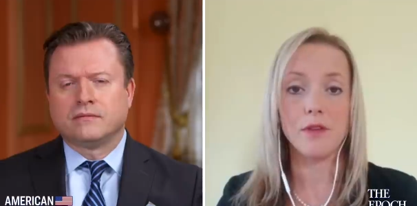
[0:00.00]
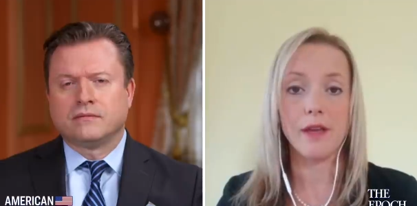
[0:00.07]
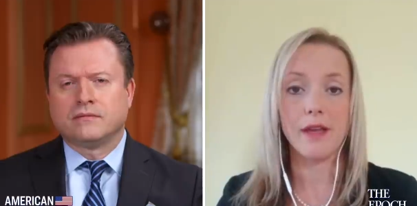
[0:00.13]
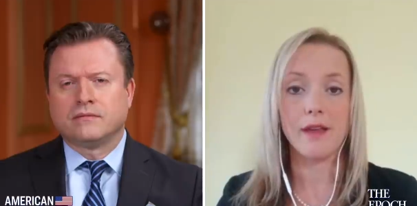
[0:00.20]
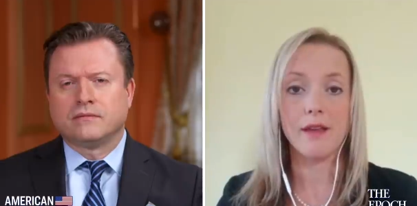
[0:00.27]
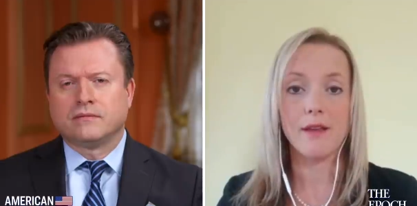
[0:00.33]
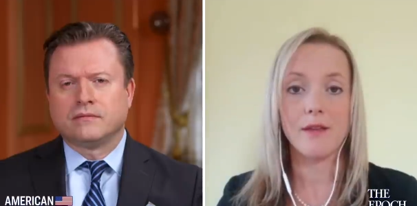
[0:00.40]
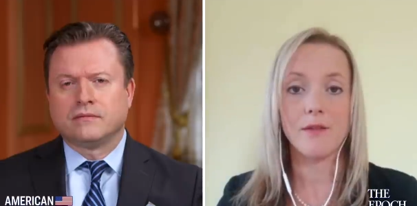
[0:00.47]

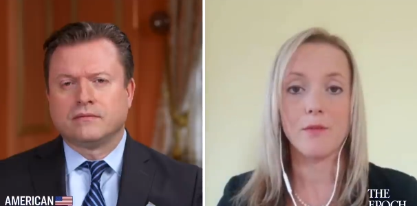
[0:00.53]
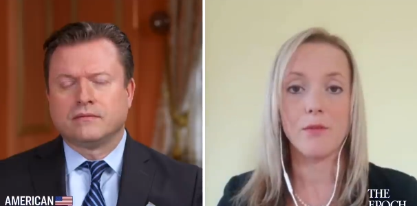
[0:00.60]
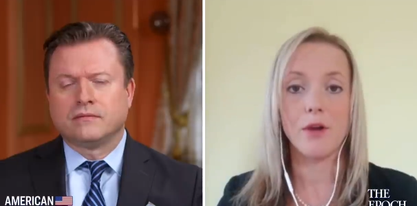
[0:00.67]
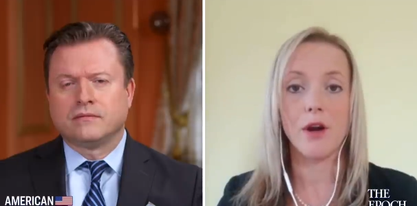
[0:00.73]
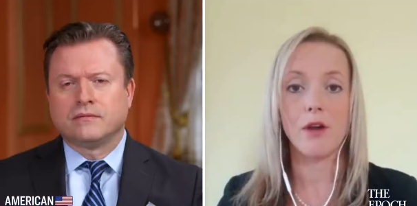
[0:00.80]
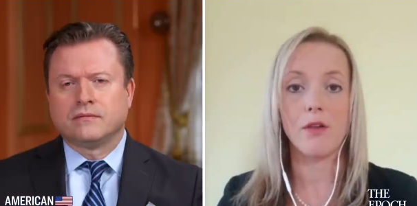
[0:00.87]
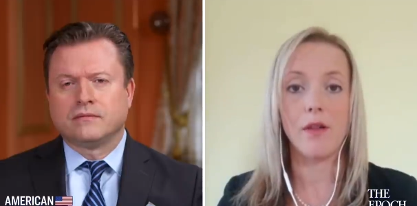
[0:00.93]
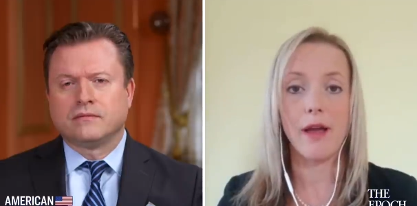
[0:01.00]
Speaker 1: differently.
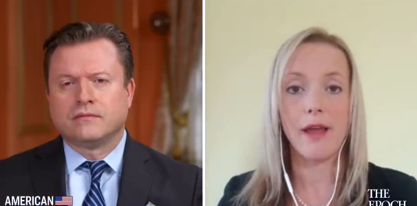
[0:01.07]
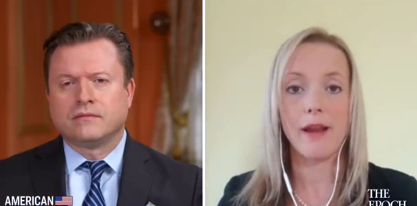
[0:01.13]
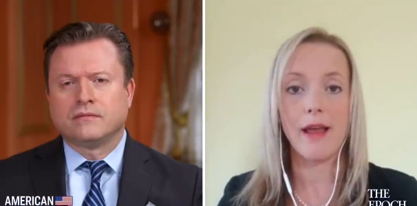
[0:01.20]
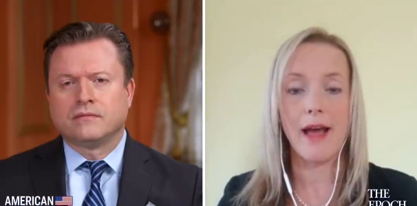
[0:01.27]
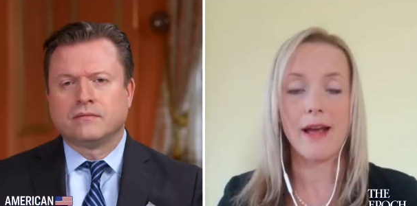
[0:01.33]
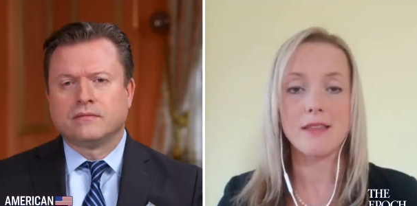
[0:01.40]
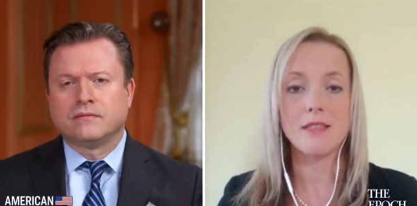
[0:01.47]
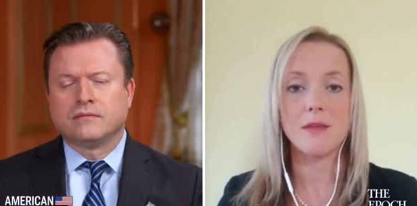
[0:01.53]
When our
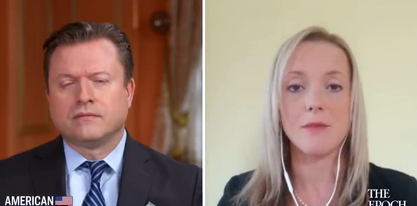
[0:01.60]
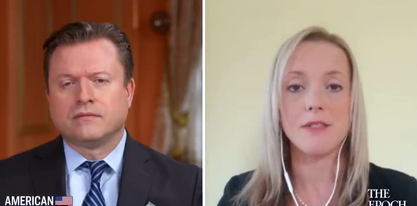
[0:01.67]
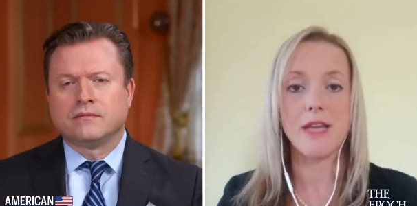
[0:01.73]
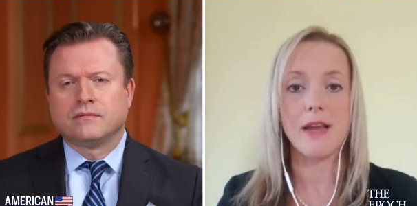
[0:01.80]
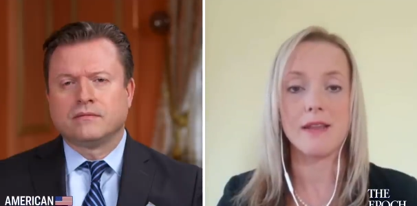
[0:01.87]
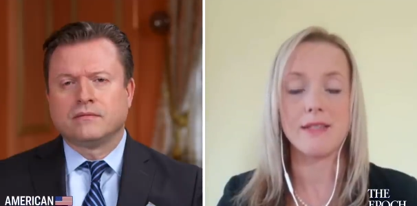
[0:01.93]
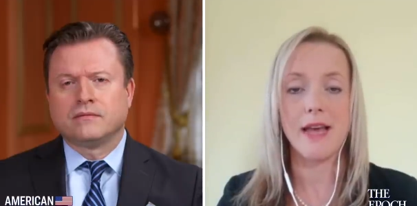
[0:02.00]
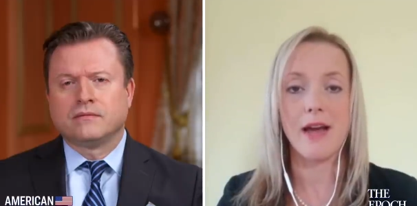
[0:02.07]
client asked them to
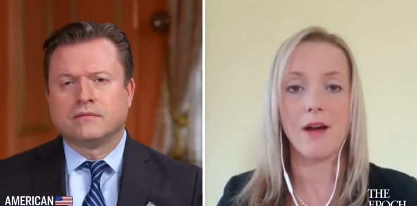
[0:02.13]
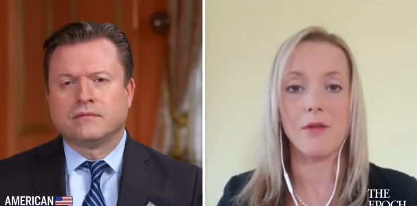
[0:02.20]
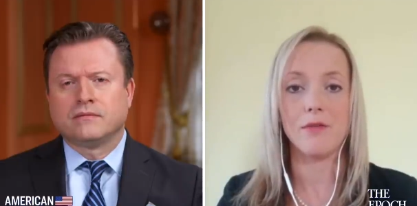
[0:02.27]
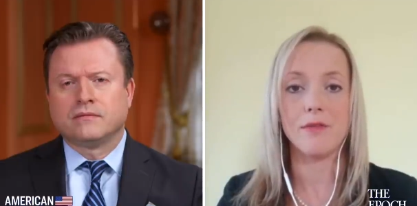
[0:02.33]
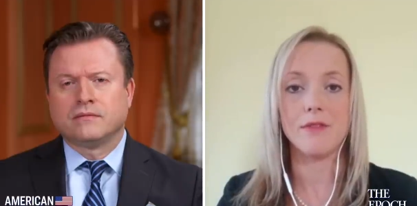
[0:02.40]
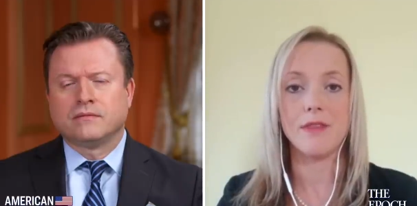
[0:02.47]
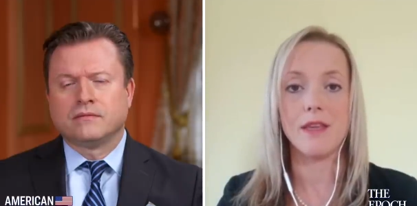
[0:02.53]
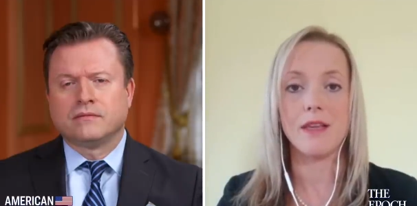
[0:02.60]
take
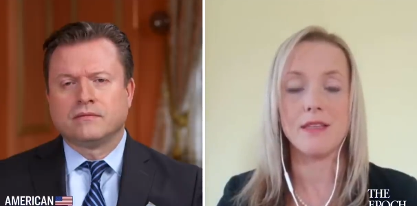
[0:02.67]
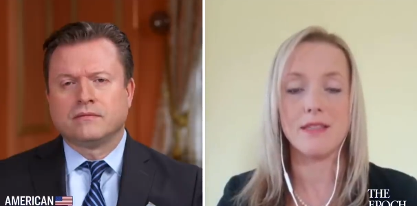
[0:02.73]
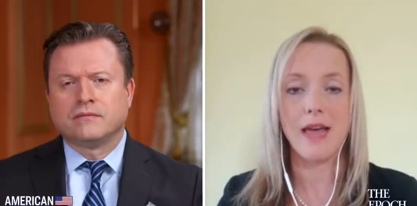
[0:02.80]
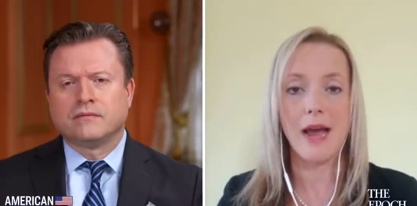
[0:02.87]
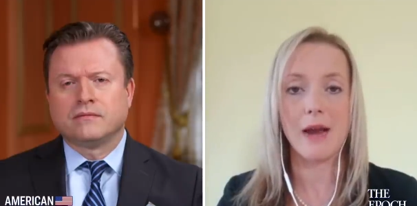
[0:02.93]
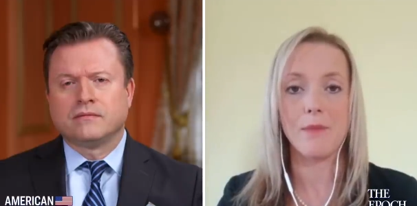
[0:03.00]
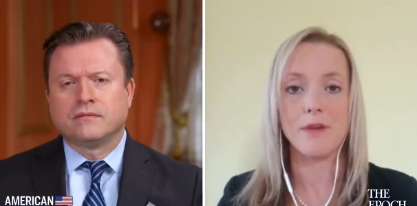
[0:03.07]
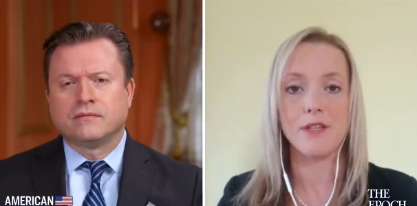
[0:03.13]
down the
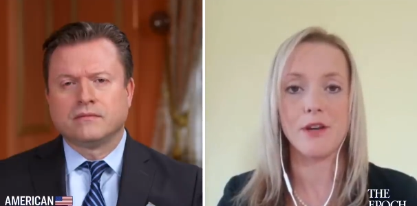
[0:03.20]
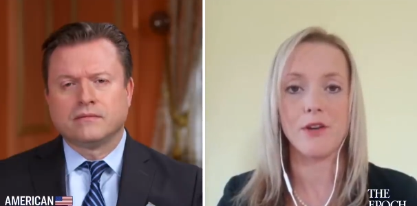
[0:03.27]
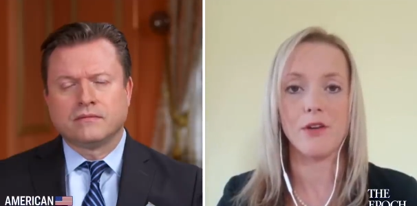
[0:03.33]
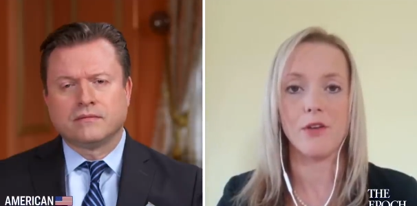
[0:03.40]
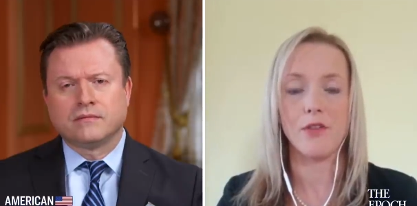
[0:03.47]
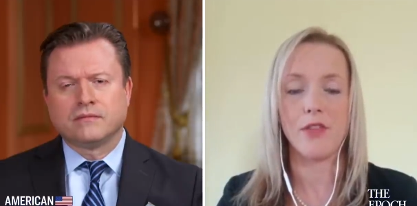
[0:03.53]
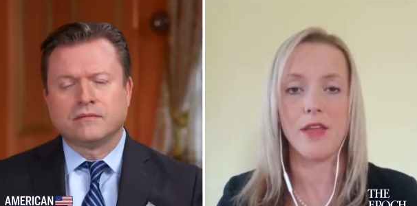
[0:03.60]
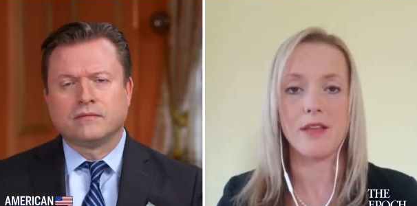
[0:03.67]
exact
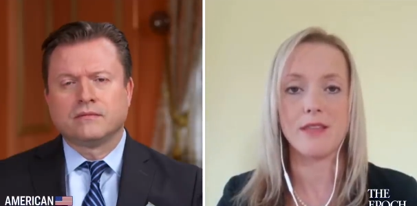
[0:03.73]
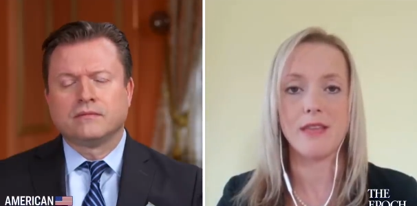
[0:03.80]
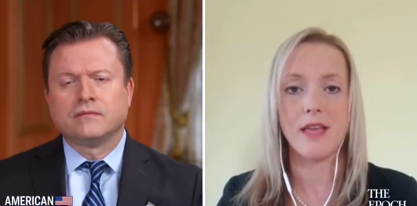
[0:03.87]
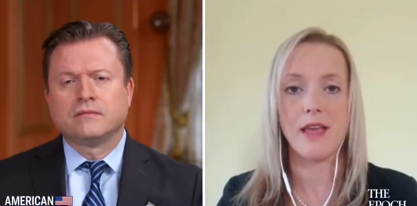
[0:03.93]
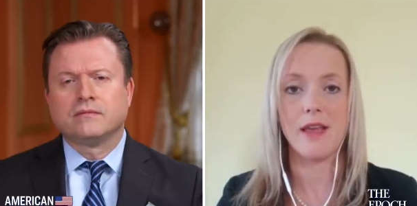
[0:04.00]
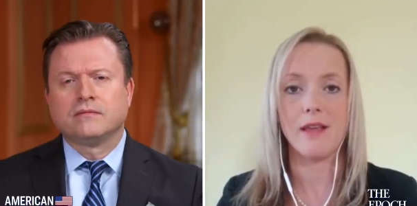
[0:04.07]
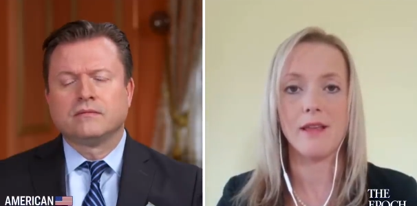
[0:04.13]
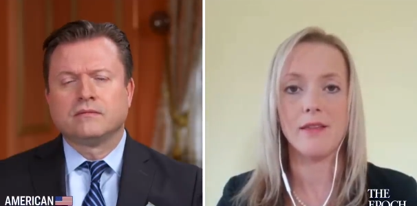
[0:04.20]
material that they
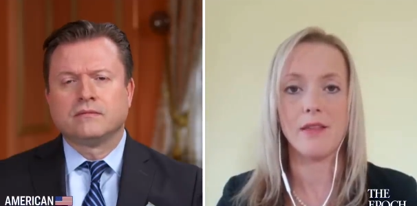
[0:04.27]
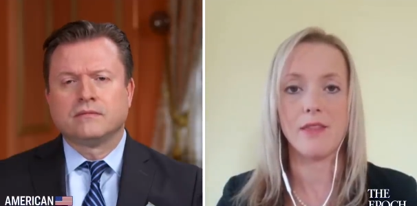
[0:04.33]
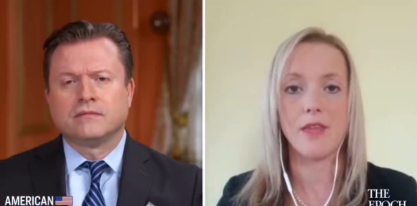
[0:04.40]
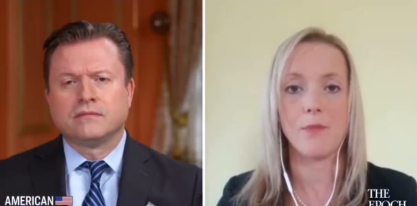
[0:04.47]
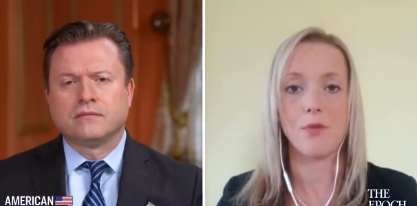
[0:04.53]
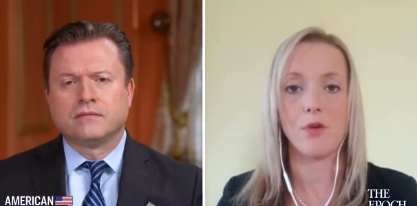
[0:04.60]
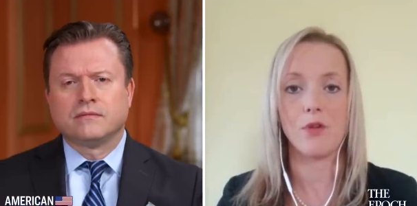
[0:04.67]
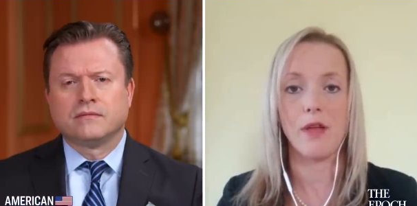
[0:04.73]
say that
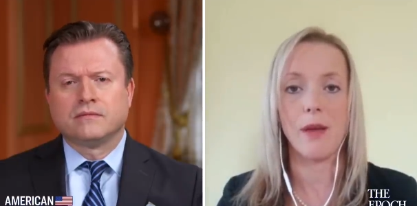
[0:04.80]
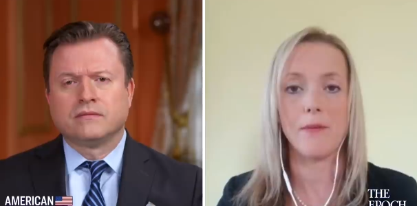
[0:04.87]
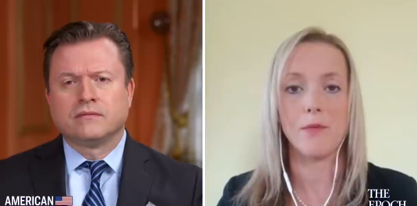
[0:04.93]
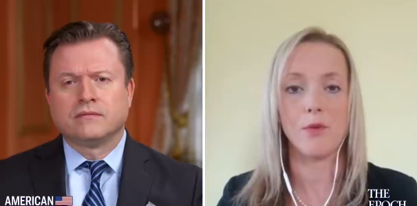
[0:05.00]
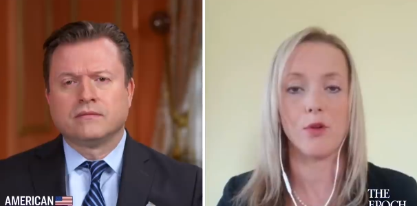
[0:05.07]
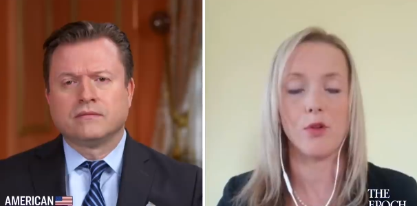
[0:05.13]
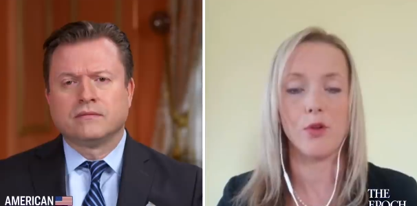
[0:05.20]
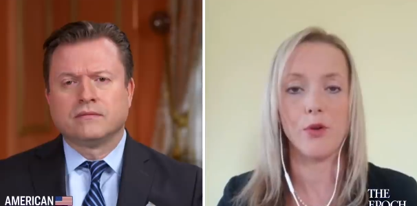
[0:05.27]
they proclaim
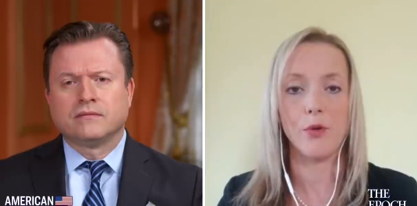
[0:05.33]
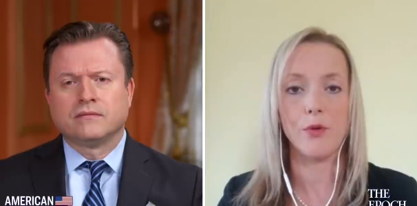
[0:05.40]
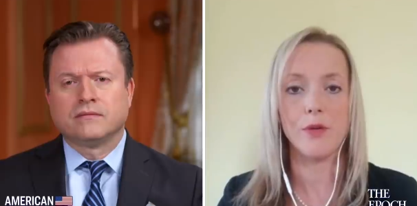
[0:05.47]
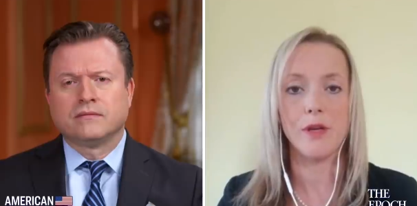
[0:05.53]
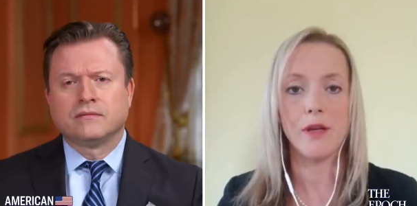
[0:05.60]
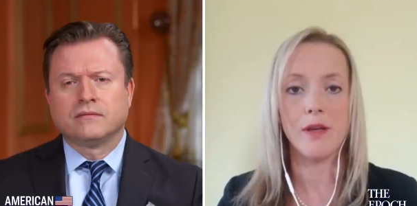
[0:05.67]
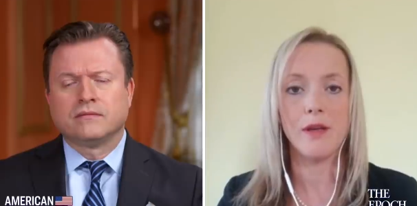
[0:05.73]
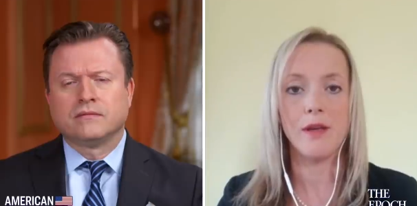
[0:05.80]
to
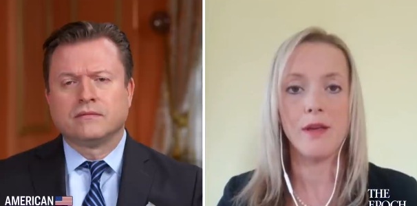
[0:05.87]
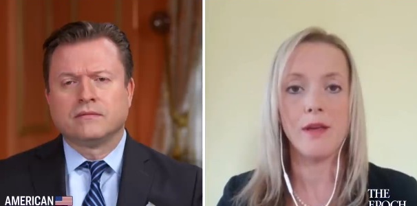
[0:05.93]
preclude,